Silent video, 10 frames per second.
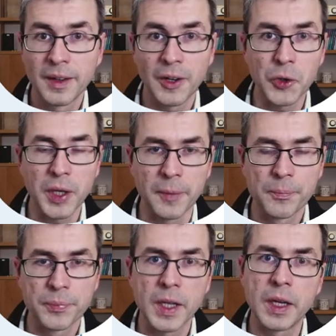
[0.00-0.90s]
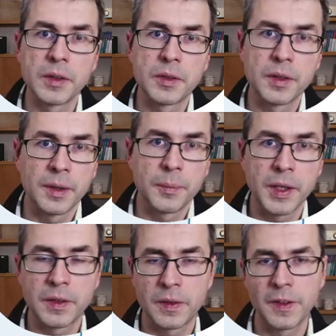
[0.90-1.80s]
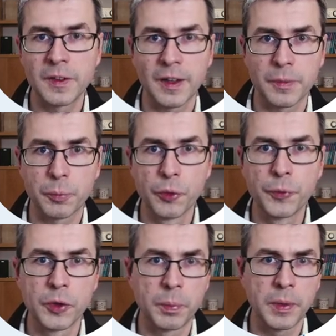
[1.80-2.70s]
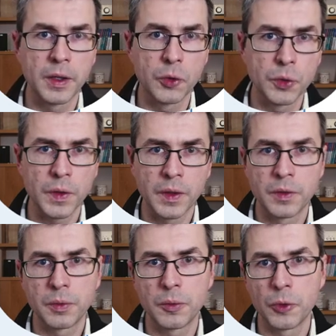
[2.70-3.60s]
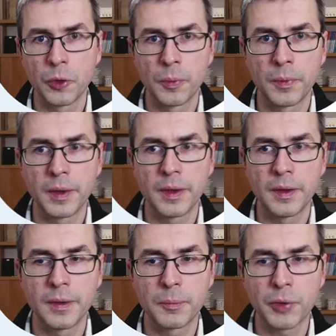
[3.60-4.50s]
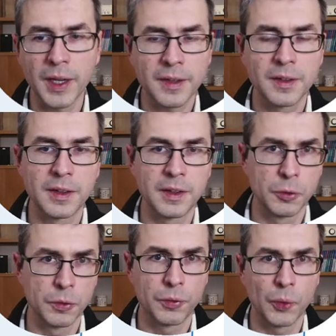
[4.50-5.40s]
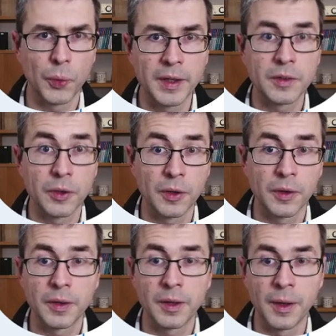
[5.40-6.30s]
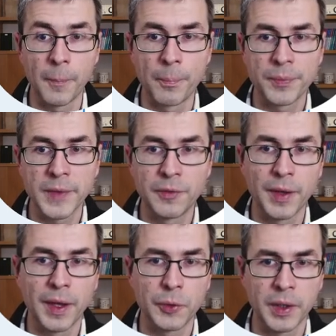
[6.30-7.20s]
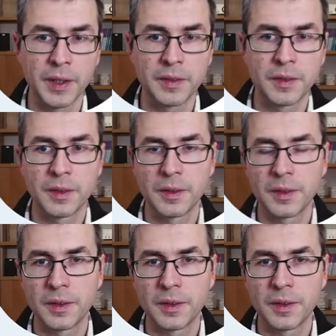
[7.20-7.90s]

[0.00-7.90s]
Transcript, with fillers: Okay, and um, it's this has proven to be a good and uh, practically useful way to um, evaluate